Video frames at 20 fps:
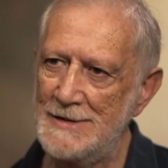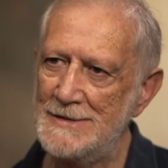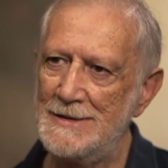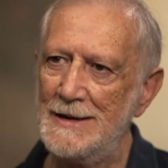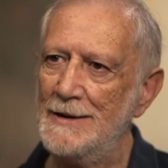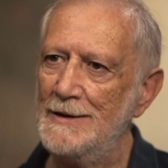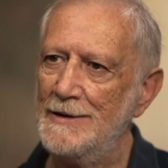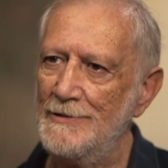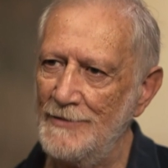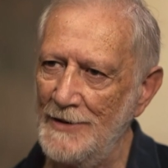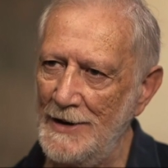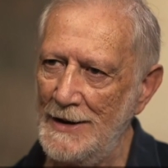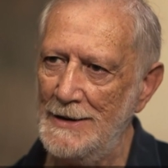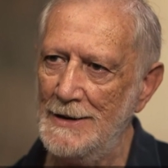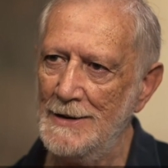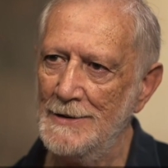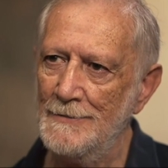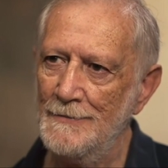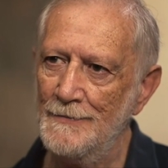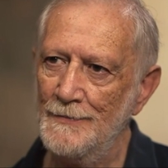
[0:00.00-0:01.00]
first
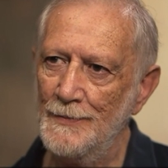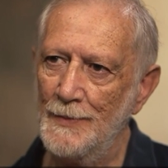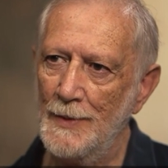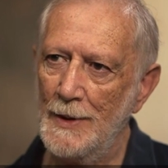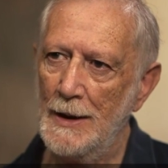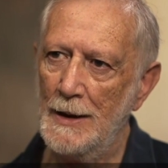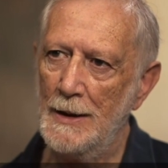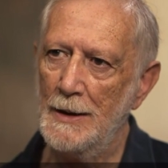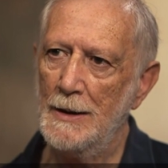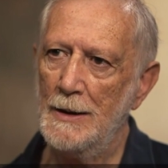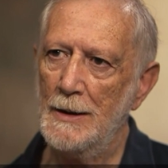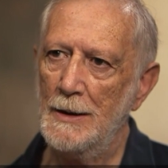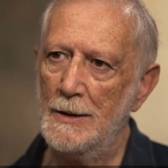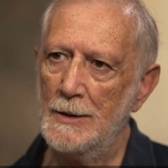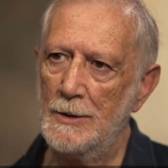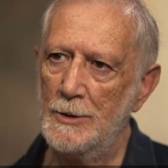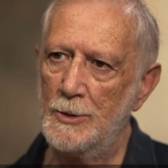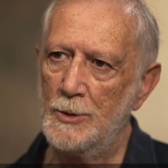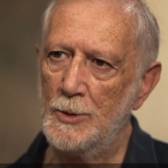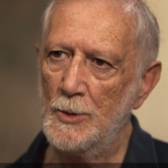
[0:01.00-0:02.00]
Intifada,
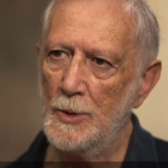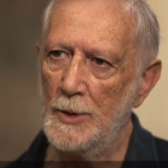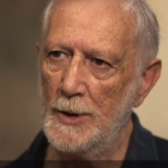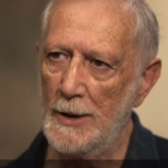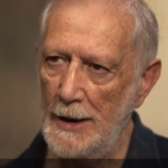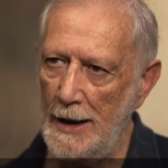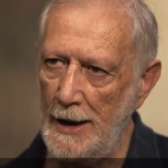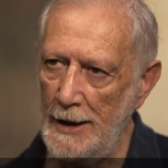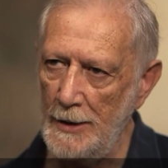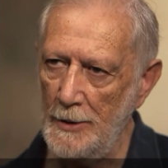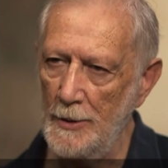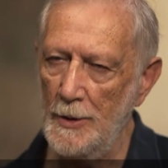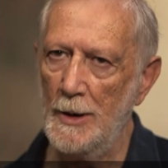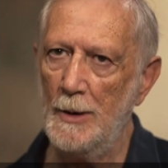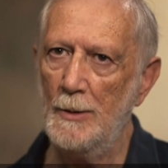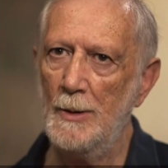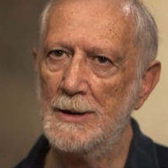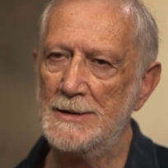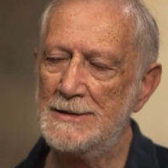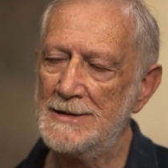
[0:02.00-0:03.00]
to rely on
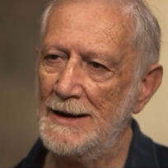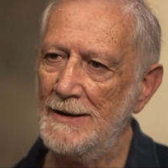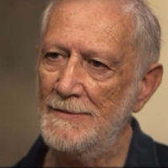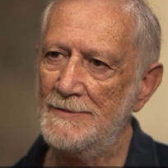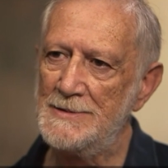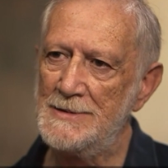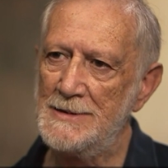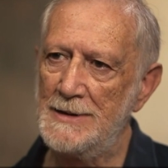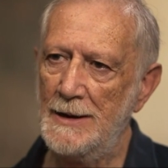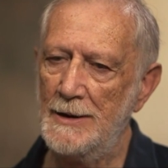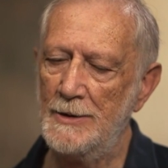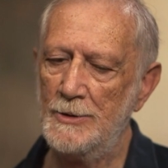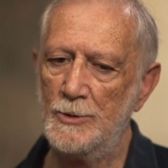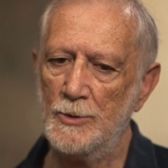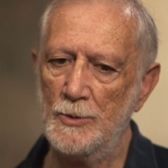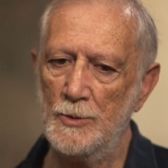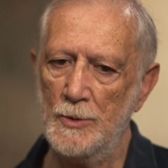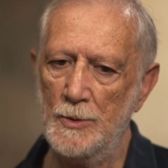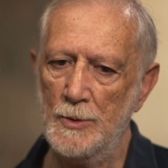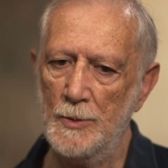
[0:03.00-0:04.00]
ourselves and
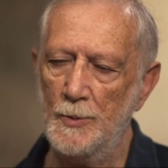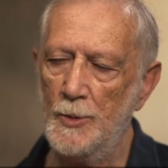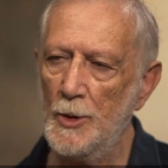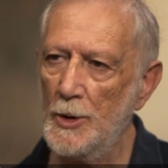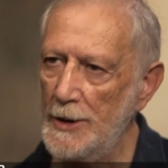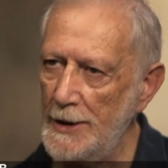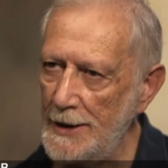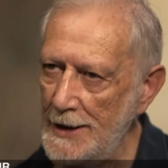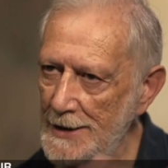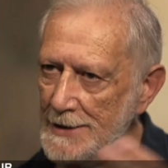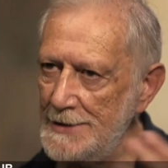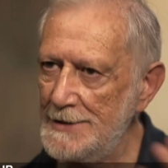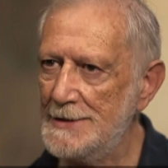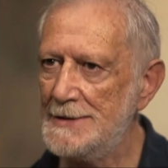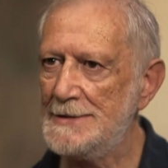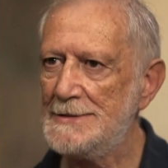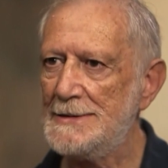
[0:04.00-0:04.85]
to boycott